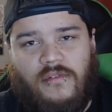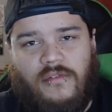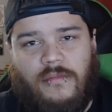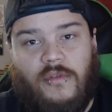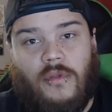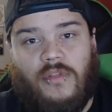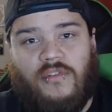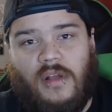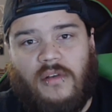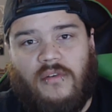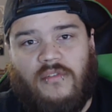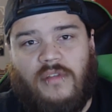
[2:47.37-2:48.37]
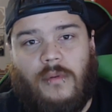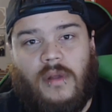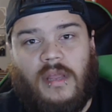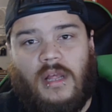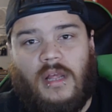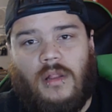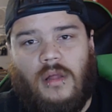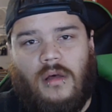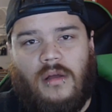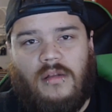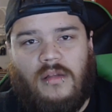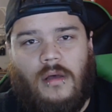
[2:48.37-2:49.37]
fuel injectors that were getting
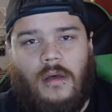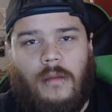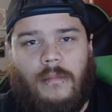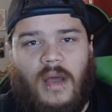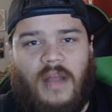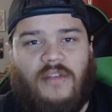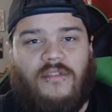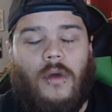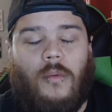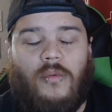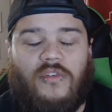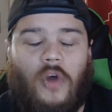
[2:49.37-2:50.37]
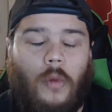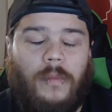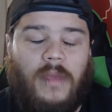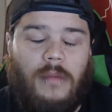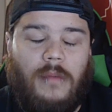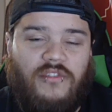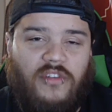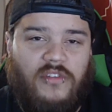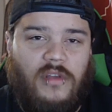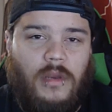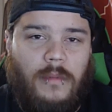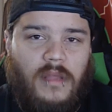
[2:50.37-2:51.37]
clogged. I was hoping it was just
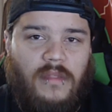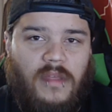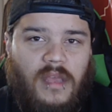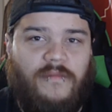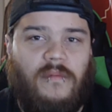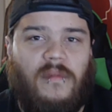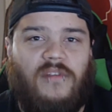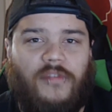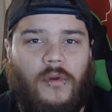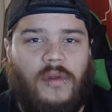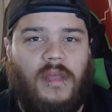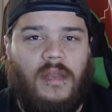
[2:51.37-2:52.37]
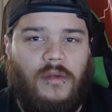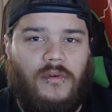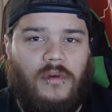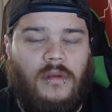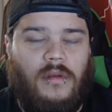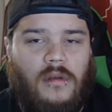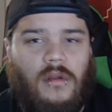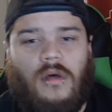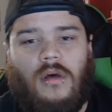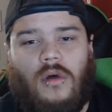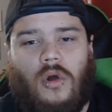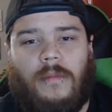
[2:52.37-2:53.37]
going to be the infamous 3800
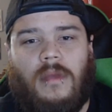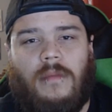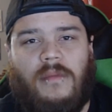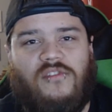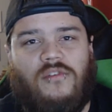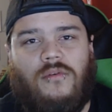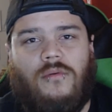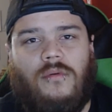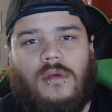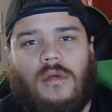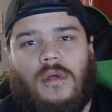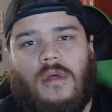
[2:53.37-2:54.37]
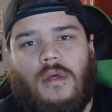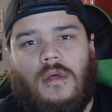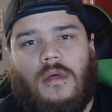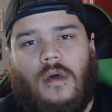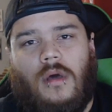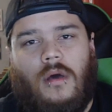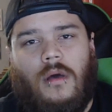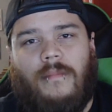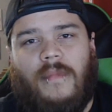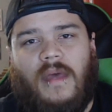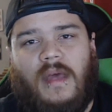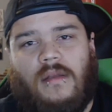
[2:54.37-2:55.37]
RPM issue
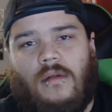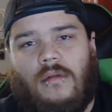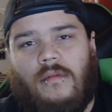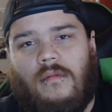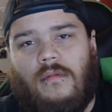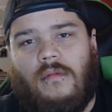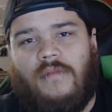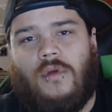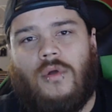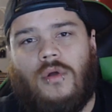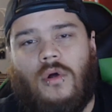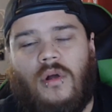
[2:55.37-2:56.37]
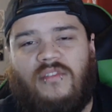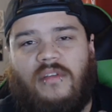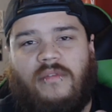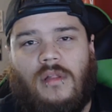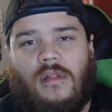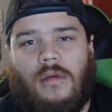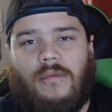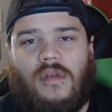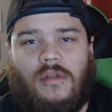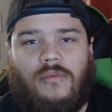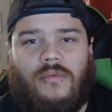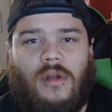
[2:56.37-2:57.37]
that, if you go to RX-7 Club, you
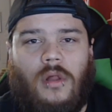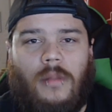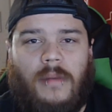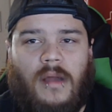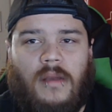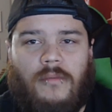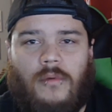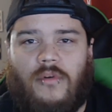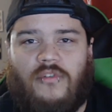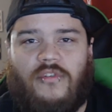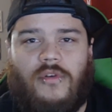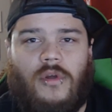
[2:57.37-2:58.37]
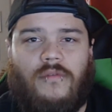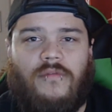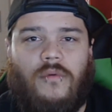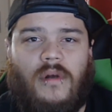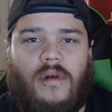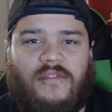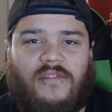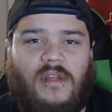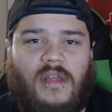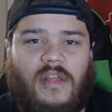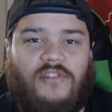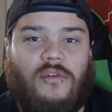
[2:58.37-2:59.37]
can read all about it. Rotaries are known for it. It's an
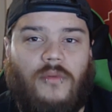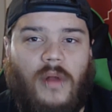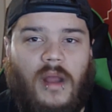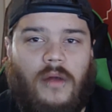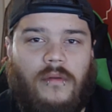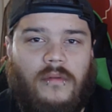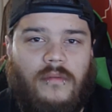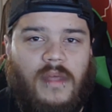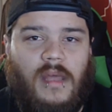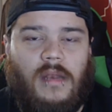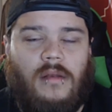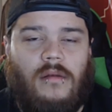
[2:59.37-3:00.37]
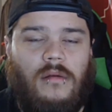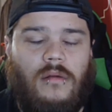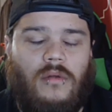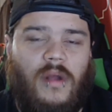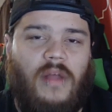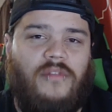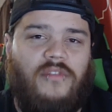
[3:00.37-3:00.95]
engine ground that grounds the